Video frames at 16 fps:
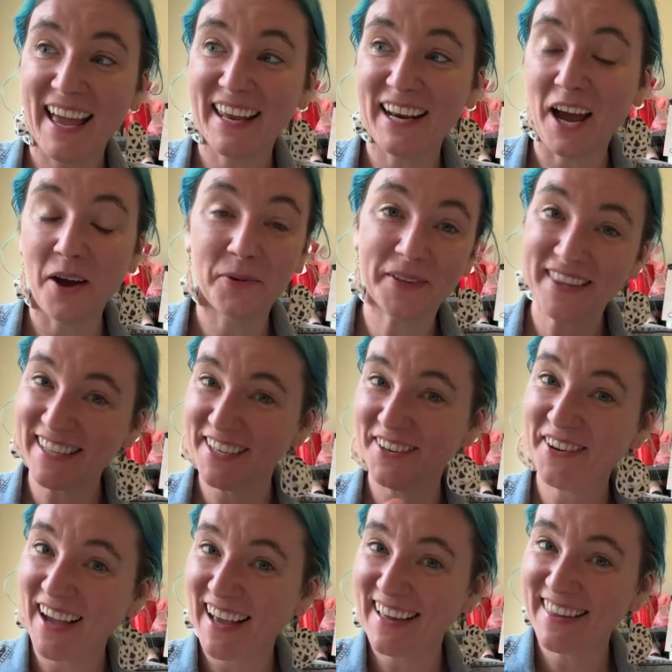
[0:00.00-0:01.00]
And I will
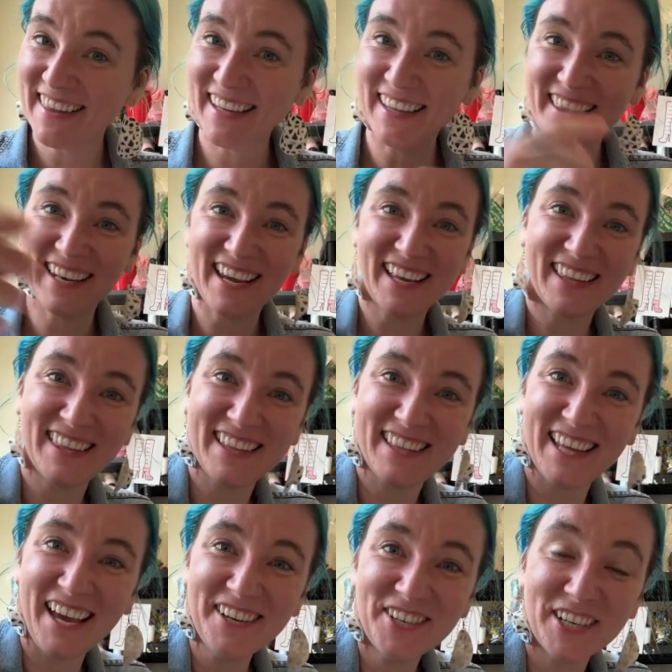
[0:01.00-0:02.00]
see you guys in the
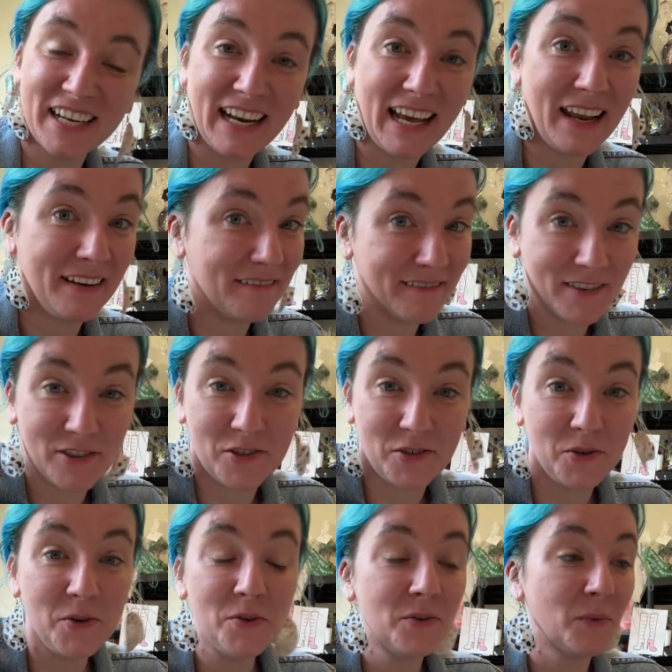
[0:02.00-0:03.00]
next session. And
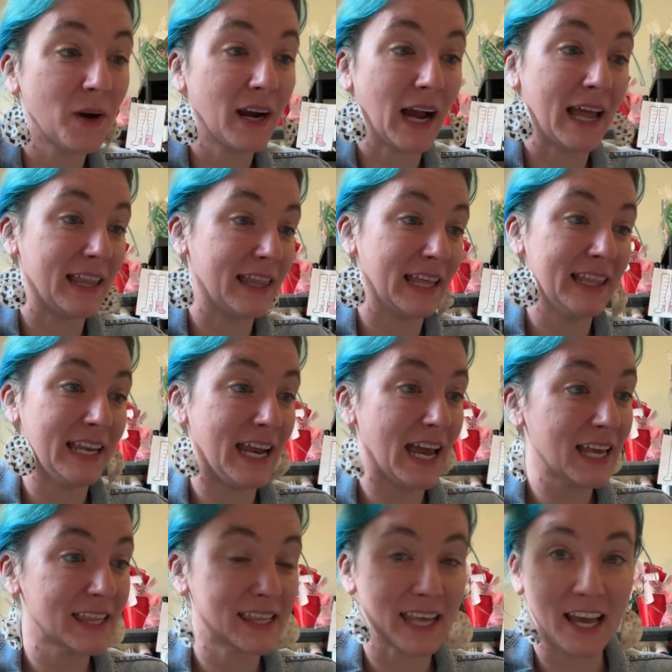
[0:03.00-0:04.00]
soon we're in
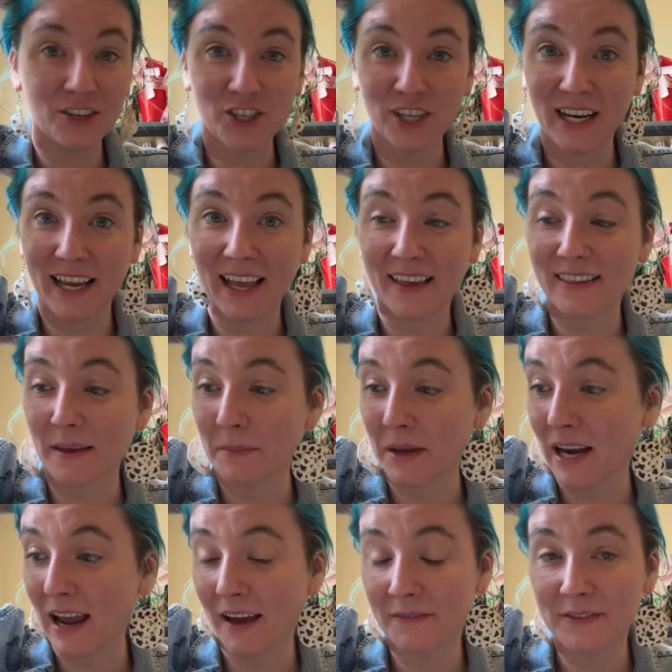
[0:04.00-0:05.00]
the next session. I guess
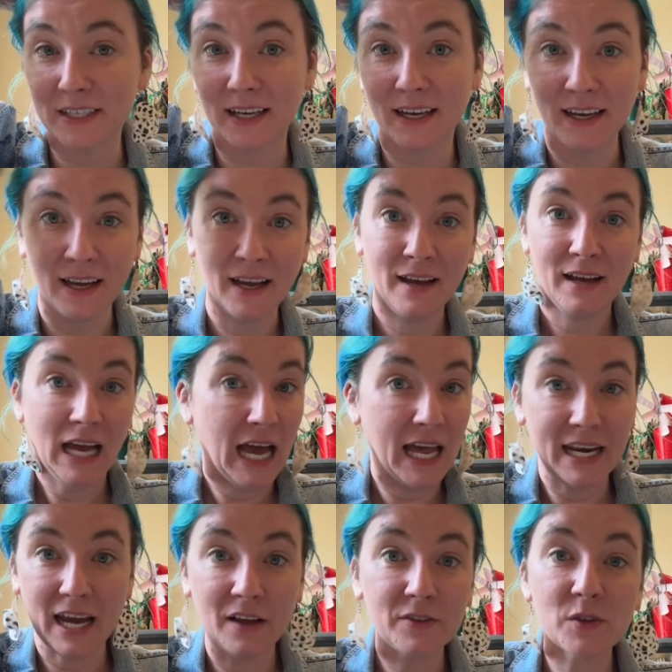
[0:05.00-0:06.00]
I'm going to have to
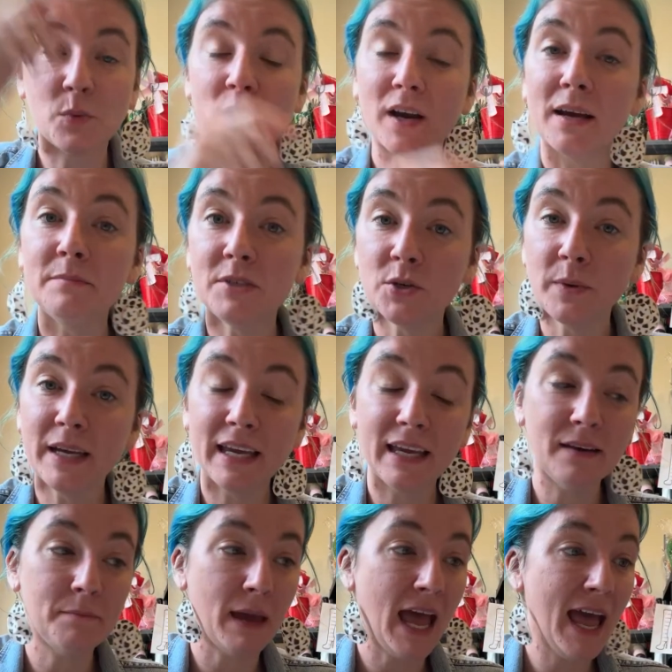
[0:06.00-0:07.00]
announce what I'm
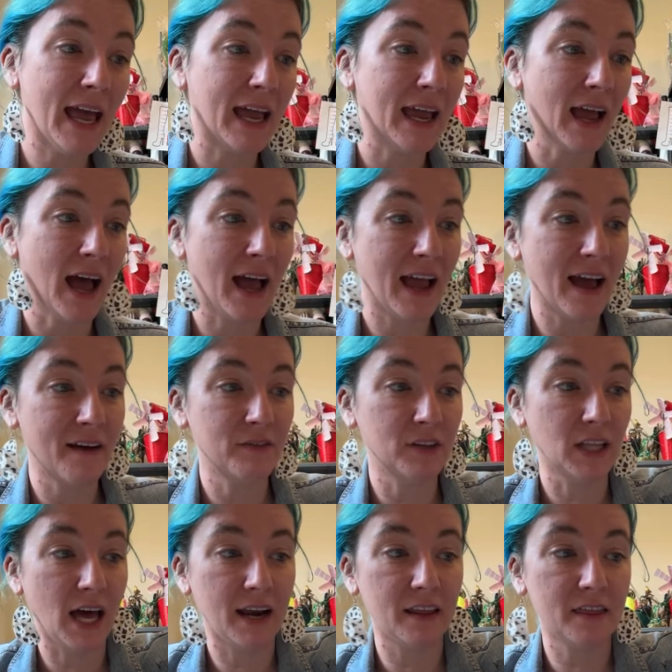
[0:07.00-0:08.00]
doing in May. I
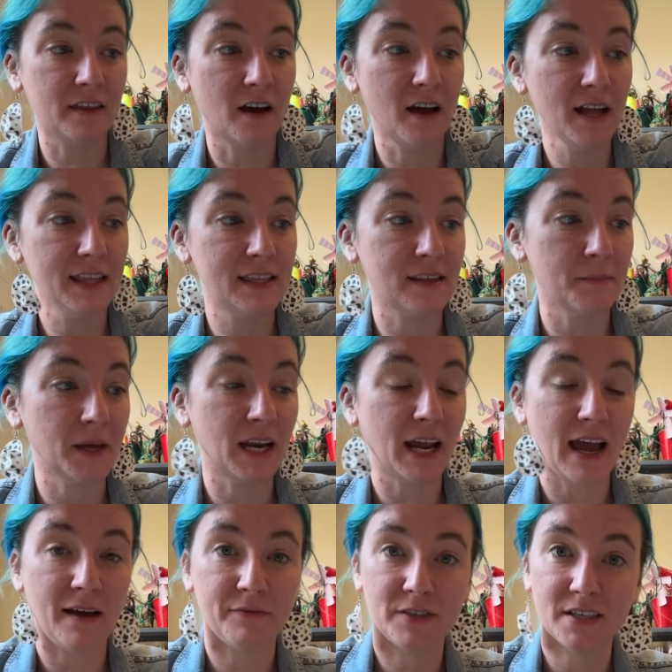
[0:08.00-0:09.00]
have a lot of thoughts. I'm
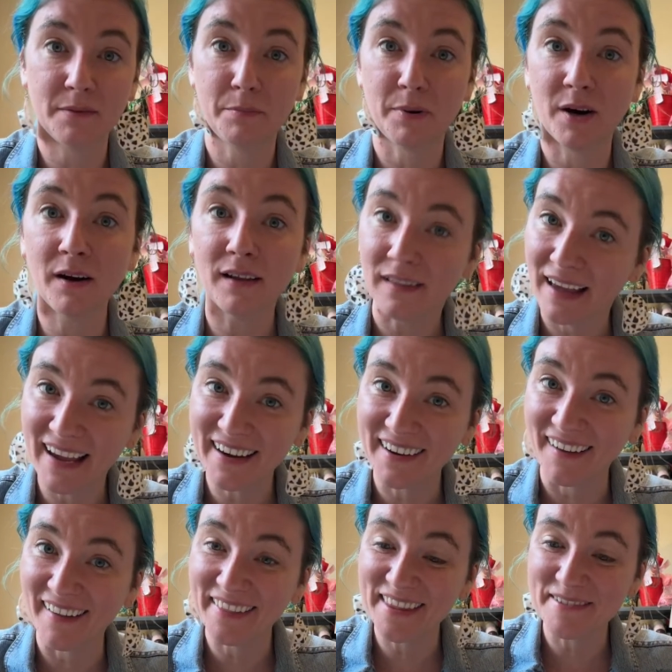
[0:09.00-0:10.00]
going to have to
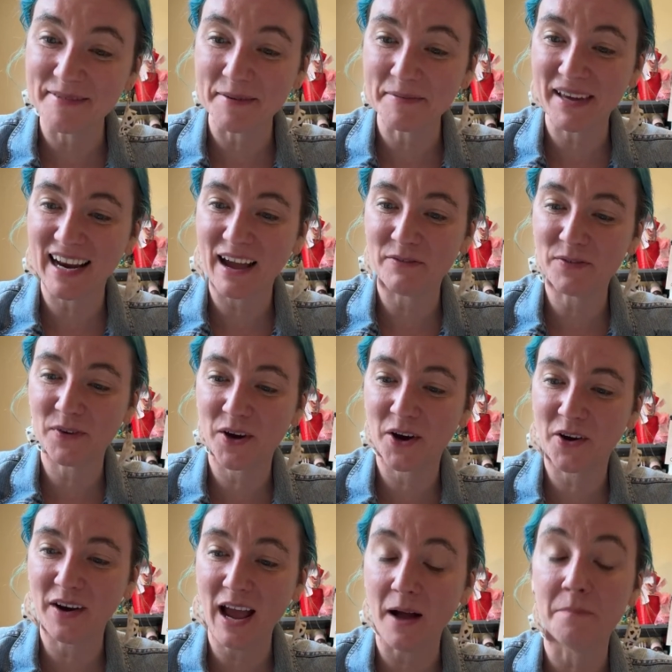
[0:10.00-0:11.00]
percolate on them. I'm going to have to
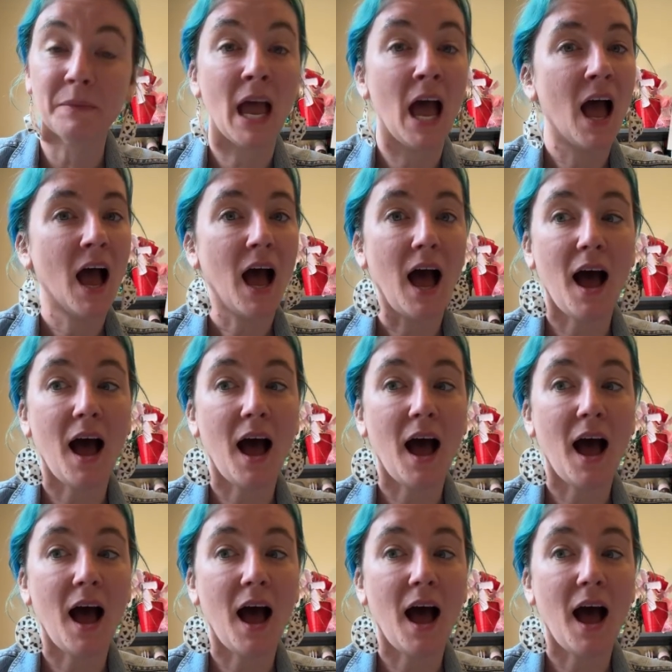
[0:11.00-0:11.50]
figure it out.